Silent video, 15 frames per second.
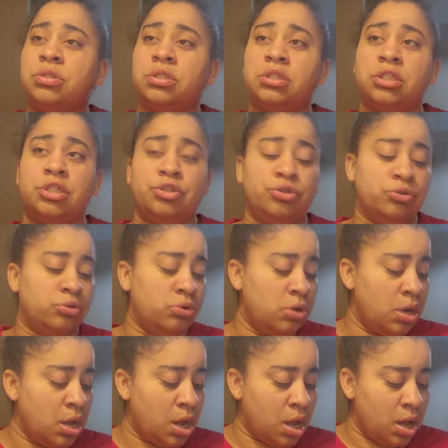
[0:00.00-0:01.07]
the central
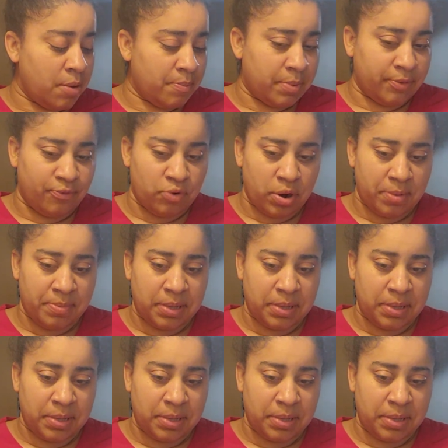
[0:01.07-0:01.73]
before I